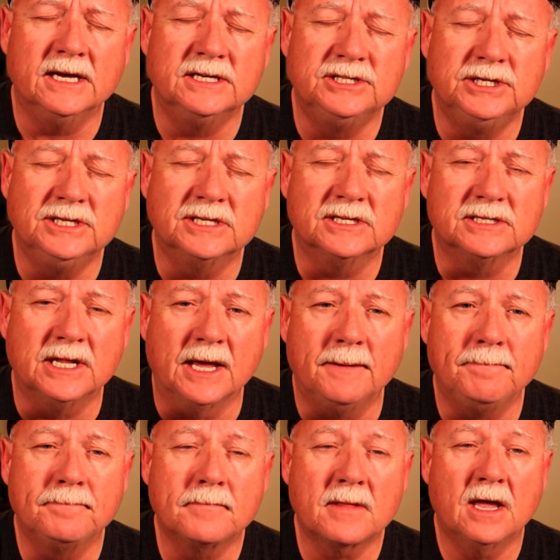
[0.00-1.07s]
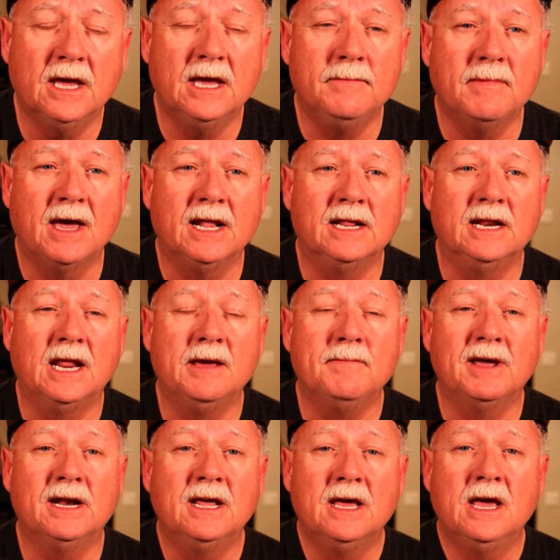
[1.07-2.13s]
In Jesus' name. Amen and
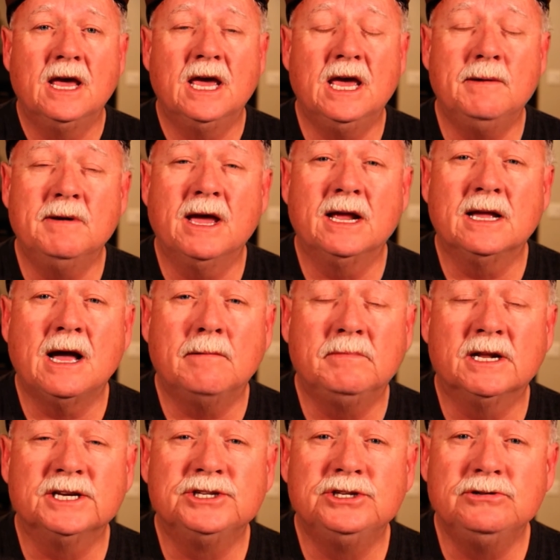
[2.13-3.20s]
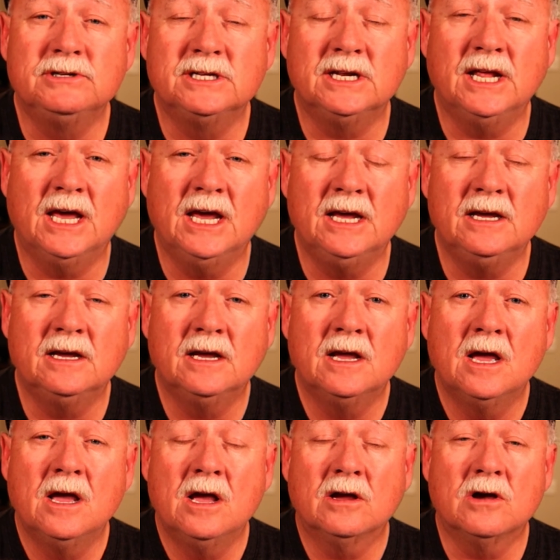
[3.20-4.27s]
amen. Amen. God bless you today.
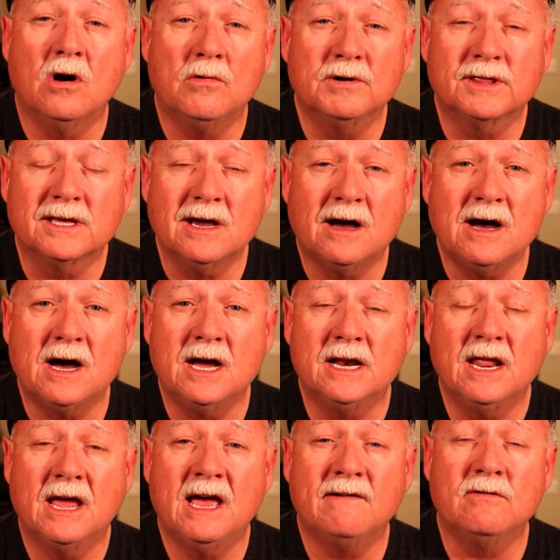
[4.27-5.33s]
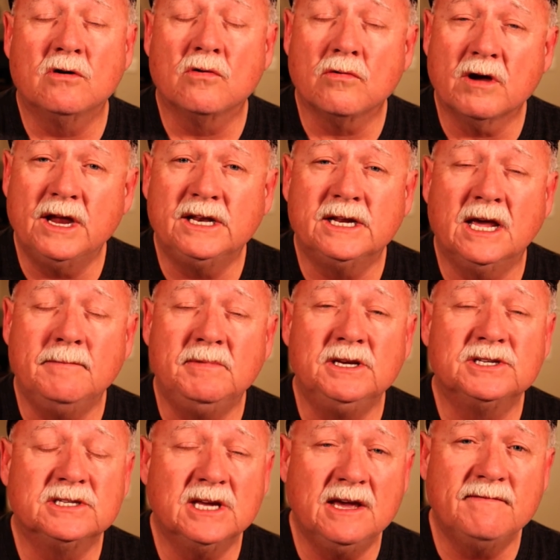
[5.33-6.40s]
Go with God. Have a great day. Be
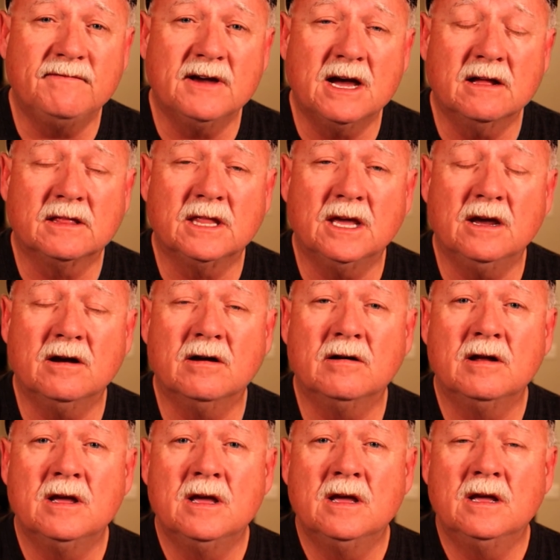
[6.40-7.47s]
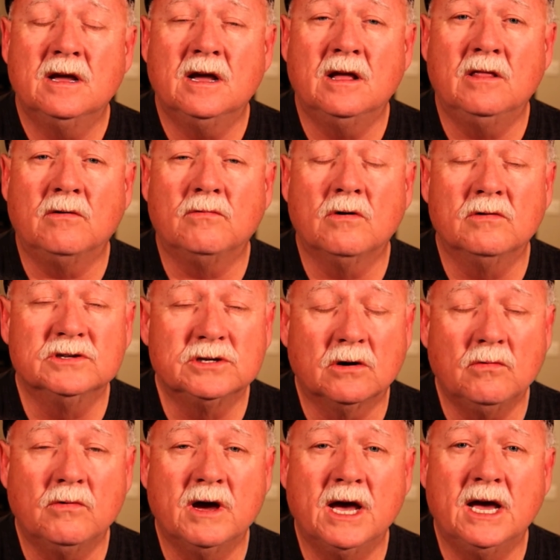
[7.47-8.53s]
safe out there. Uh, the roads are
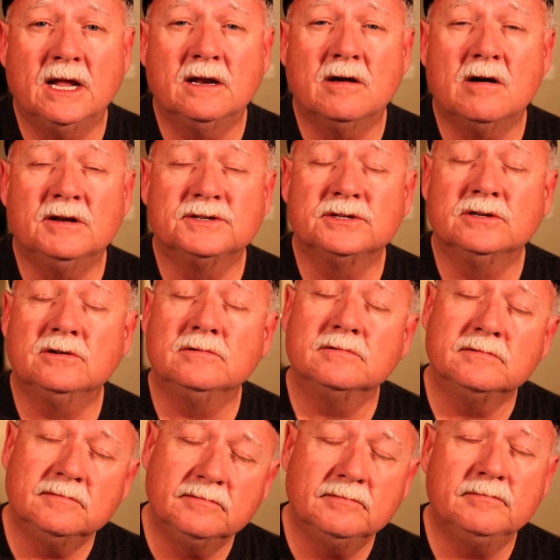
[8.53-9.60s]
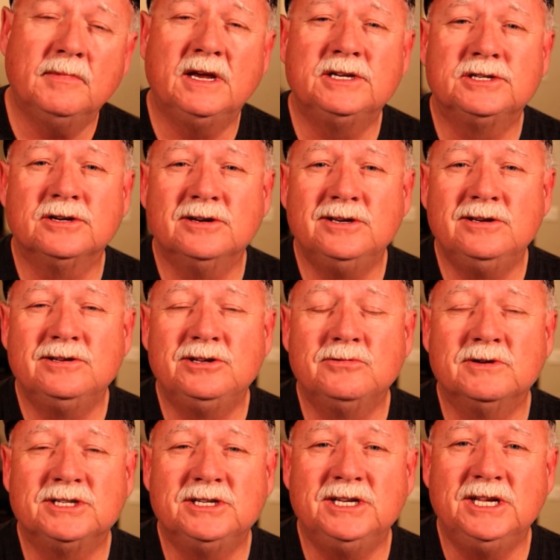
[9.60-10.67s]
wet. Also, make sure you do
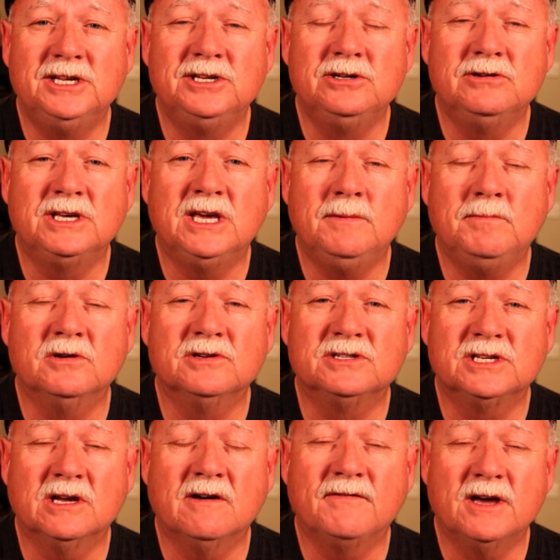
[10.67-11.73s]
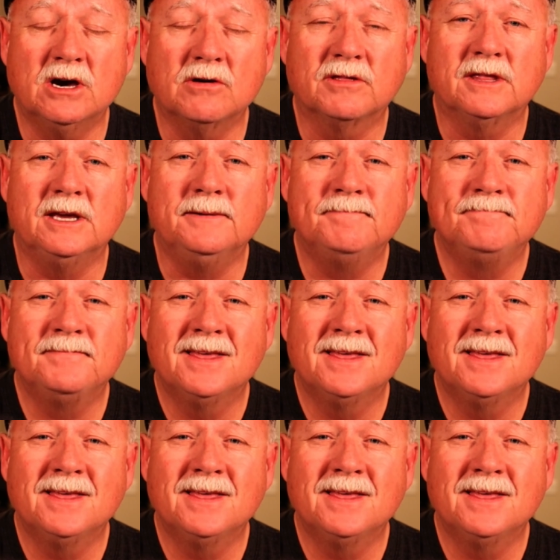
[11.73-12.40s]
what you need to do to keep yourself healthy.